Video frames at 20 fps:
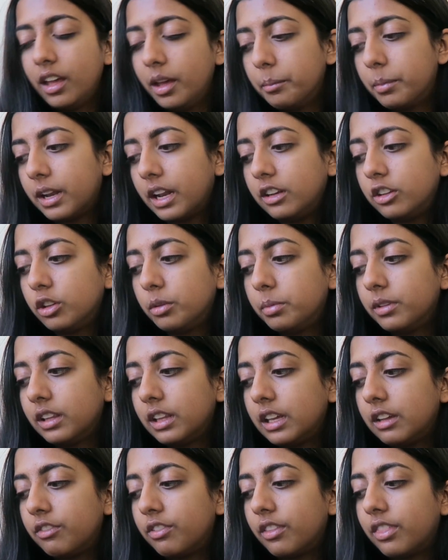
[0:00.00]
But I do
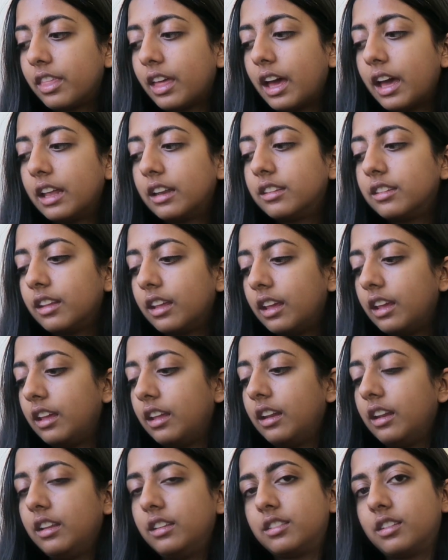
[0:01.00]
believe that
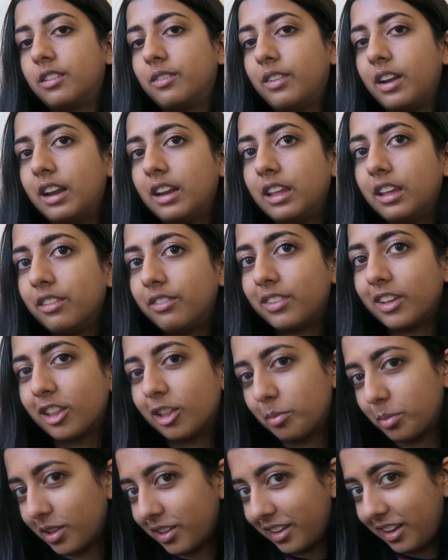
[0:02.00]
it is already
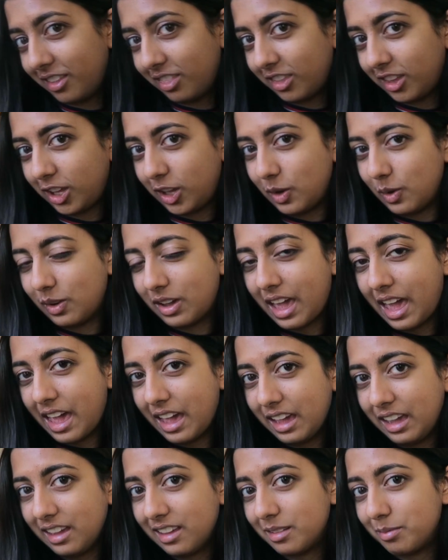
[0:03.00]
available in the
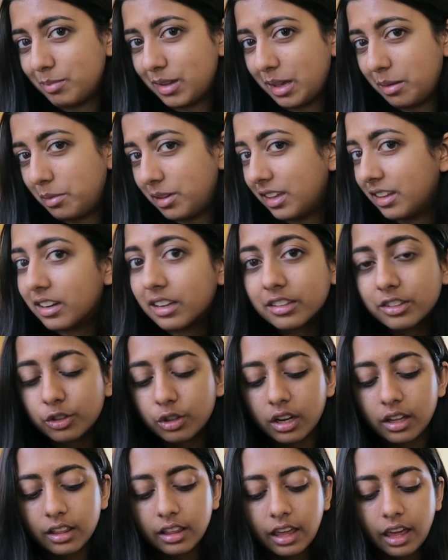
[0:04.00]
UK and maybe in
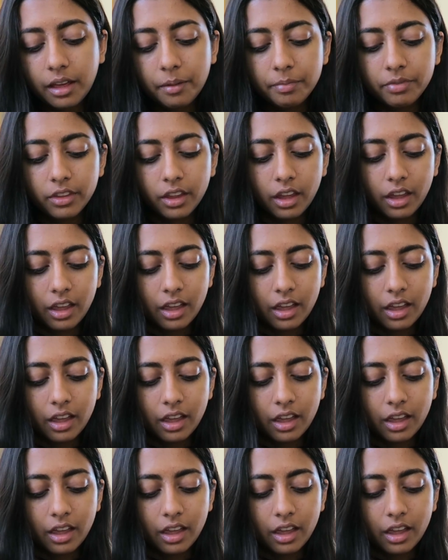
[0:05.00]
Australia.